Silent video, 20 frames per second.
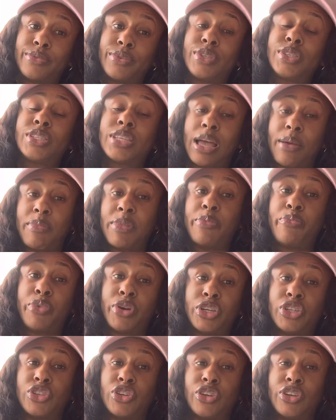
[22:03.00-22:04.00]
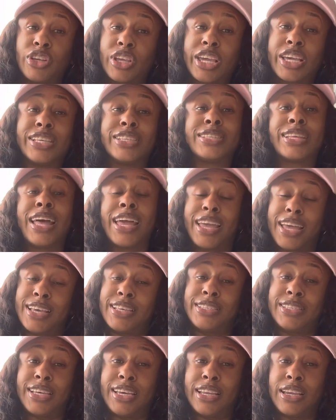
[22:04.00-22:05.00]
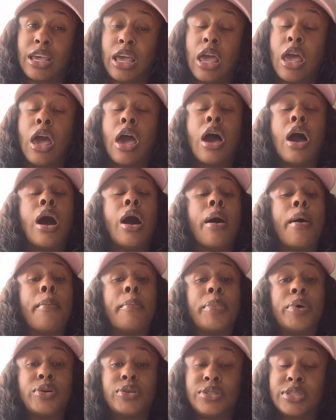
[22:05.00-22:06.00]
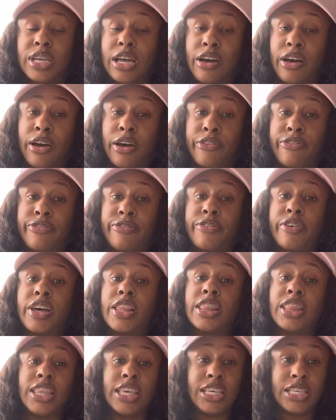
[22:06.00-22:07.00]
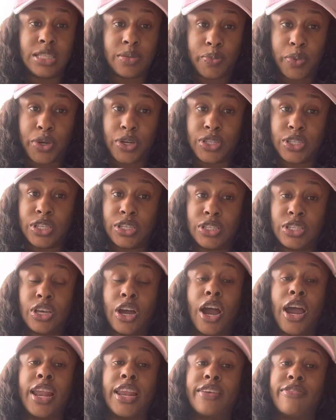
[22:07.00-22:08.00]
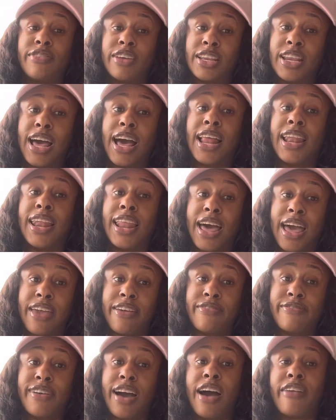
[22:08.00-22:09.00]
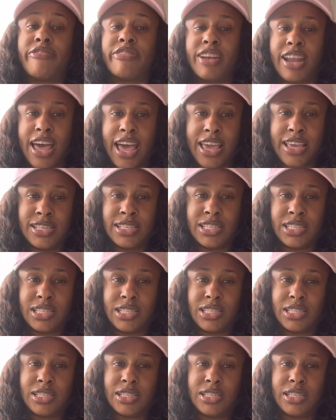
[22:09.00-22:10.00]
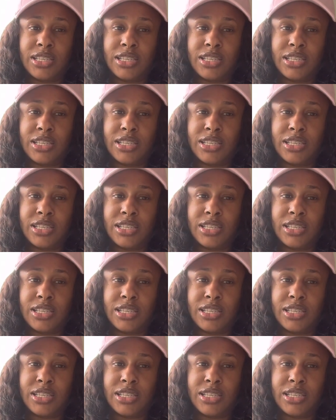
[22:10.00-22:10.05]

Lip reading: Stop being pressured, because like I said, most of these persons are living a life of lies.